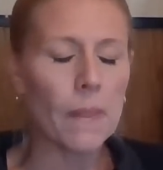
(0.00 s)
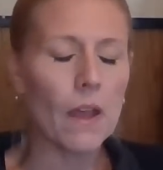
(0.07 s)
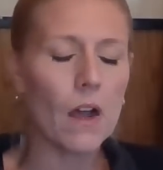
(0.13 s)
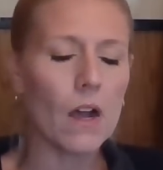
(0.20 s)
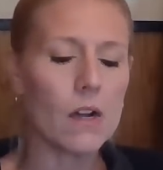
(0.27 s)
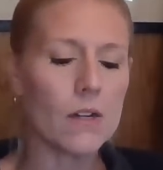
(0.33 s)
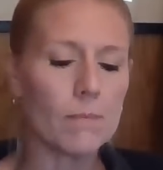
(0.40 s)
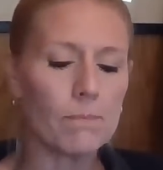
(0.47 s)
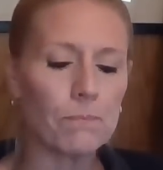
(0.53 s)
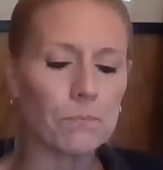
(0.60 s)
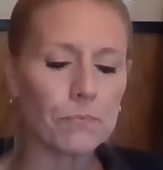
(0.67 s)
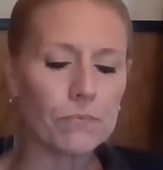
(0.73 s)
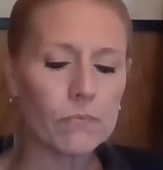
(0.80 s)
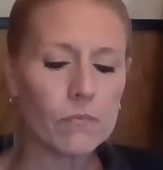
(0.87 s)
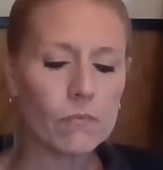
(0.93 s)

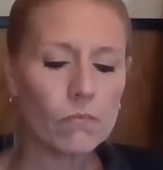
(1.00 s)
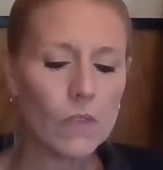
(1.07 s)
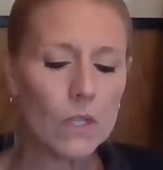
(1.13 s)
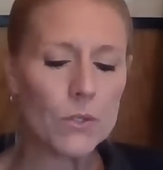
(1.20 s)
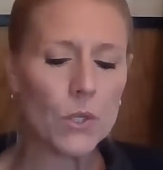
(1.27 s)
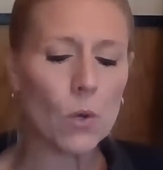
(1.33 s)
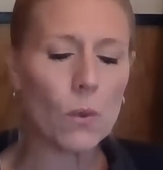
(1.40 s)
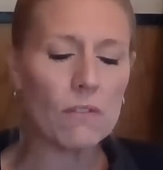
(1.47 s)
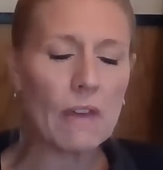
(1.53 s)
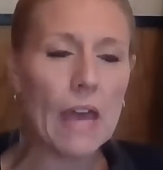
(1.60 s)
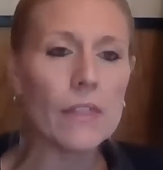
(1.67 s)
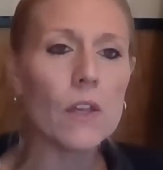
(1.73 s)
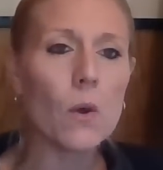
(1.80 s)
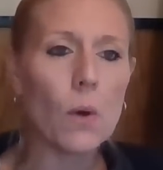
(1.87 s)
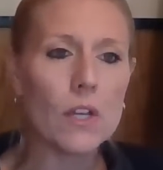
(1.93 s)
So we've
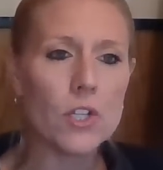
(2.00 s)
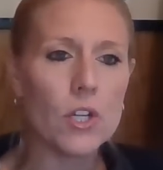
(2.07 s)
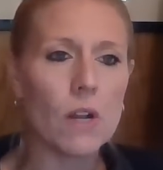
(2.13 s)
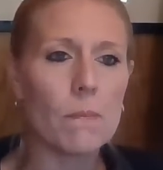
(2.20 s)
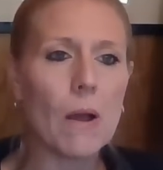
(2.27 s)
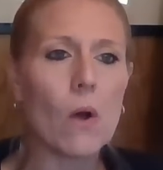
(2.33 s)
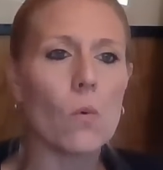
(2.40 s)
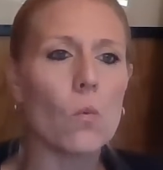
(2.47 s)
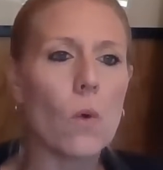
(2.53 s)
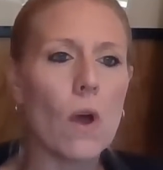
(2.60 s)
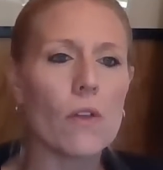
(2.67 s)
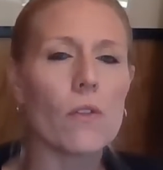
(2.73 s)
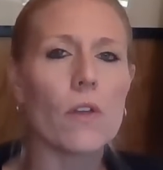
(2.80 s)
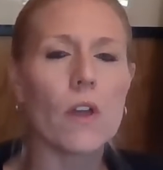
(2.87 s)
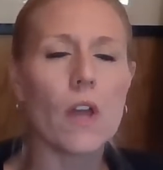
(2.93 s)
had the question about
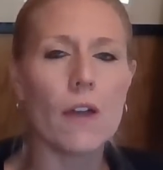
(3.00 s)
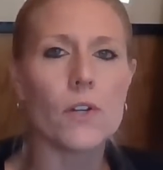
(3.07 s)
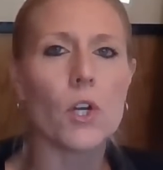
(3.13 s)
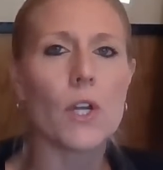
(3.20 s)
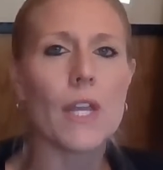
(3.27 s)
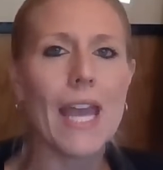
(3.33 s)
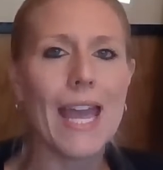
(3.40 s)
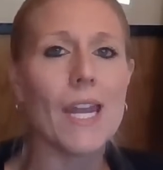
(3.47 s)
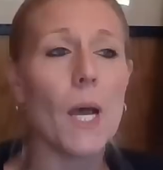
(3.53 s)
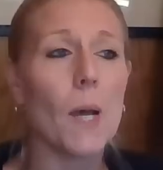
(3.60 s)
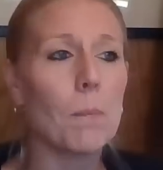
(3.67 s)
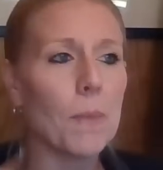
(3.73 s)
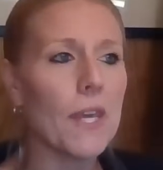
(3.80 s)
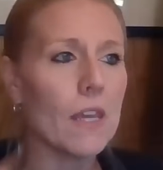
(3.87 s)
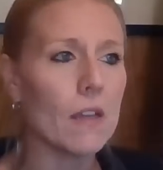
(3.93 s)
whether the governor can
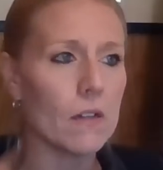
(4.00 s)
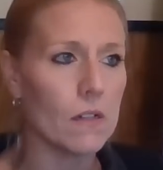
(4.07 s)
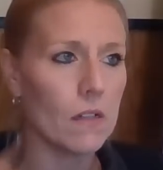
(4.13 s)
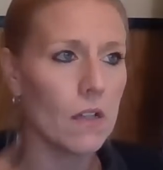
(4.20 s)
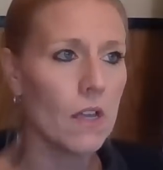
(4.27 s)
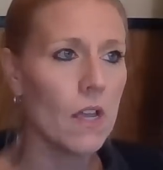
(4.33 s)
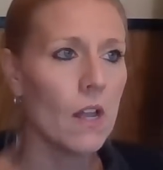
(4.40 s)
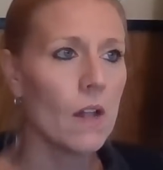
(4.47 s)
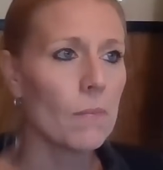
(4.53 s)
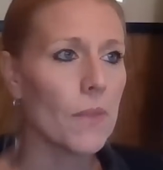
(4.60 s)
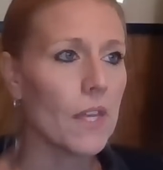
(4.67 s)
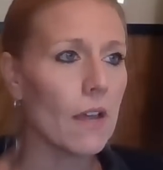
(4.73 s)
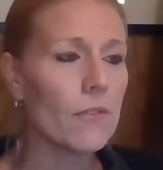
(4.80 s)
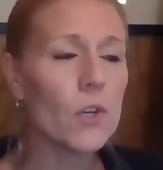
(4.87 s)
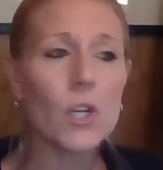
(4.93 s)
appeal. The
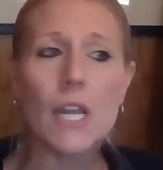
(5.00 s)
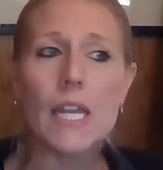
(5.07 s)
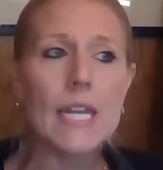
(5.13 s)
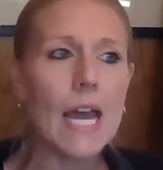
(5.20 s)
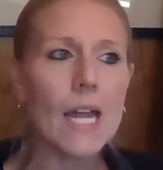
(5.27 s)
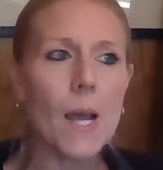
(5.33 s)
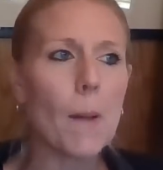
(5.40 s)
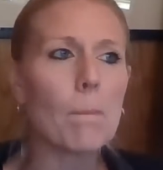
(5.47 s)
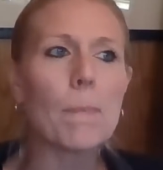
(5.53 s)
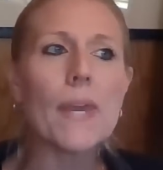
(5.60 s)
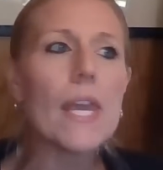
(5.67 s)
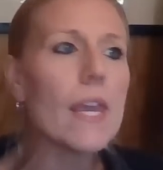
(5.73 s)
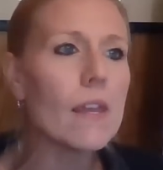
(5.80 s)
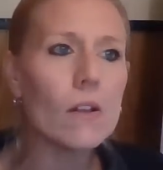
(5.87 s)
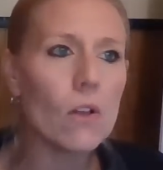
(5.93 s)
governor cannot
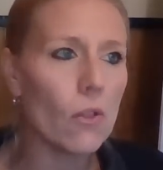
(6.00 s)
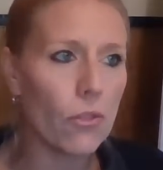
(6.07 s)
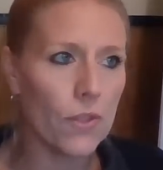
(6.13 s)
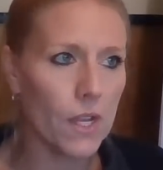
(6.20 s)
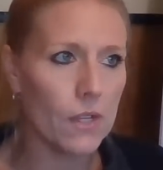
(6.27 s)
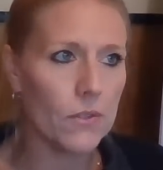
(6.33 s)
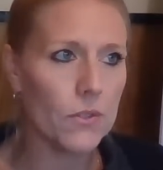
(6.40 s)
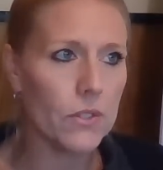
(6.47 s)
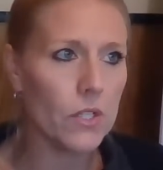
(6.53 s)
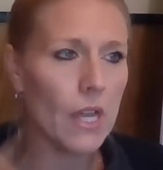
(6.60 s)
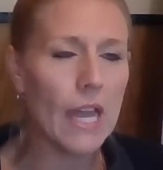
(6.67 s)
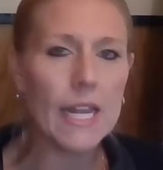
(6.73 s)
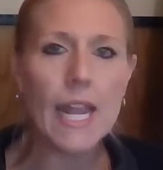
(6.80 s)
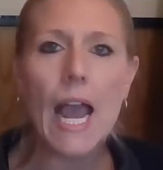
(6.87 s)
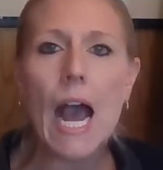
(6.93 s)
appeal this
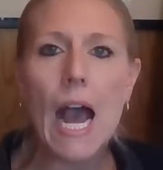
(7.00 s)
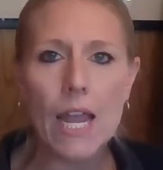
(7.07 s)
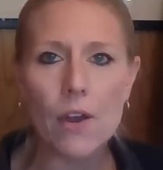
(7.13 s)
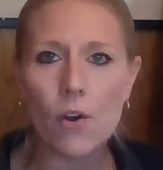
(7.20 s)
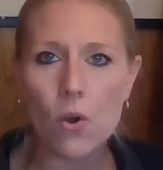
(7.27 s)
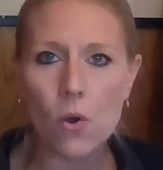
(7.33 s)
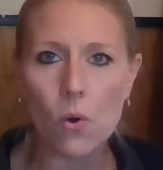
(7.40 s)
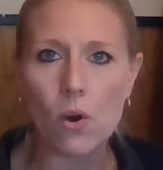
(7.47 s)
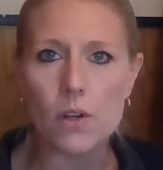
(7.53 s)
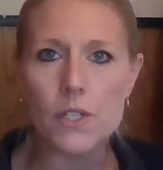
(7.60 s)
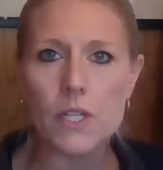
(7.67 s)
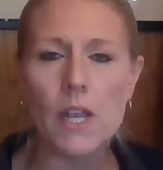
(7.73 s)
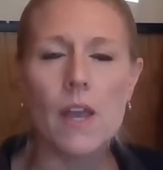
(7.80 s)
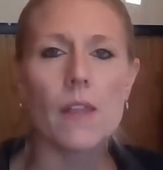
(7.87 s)
to any higher court.